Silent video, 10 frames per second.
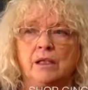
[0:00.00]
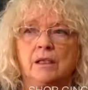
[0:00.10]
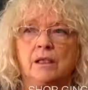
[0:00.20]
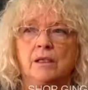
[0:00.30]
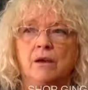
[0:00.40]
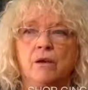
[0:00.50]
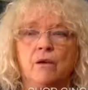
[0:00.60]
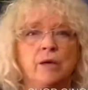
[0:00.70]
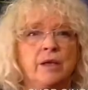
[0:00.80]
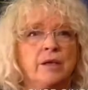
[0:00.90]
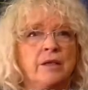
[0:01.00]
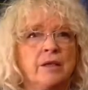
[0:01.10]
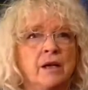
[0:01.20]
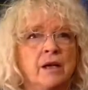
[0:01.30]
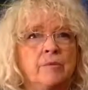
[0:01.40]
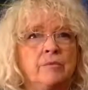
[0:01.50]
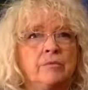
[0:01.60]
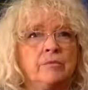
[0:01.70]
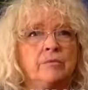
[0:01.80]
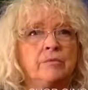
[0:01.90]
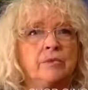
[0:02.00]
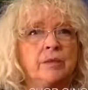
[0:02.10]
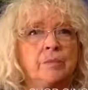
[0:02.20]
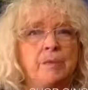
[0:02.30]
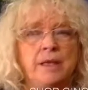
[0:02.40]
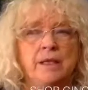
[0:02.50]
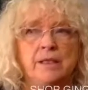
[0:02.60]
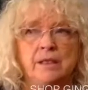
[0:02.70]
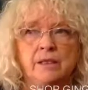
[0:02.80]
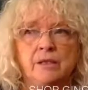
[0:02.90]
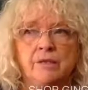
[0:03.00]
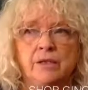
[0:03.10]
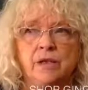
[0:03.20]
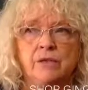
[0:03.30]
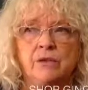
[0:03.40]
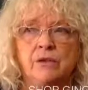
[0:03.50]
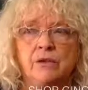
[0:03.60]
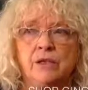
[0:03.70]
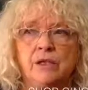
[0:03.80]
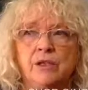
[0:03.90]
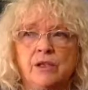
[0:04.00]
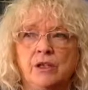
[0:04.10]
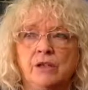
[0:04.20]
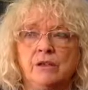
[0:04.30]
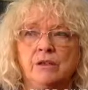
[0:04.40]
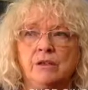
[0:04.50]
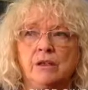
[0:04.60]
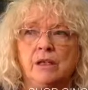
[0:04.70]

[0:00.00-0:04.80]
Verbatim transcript: that always um, the basis of Cecil's teachings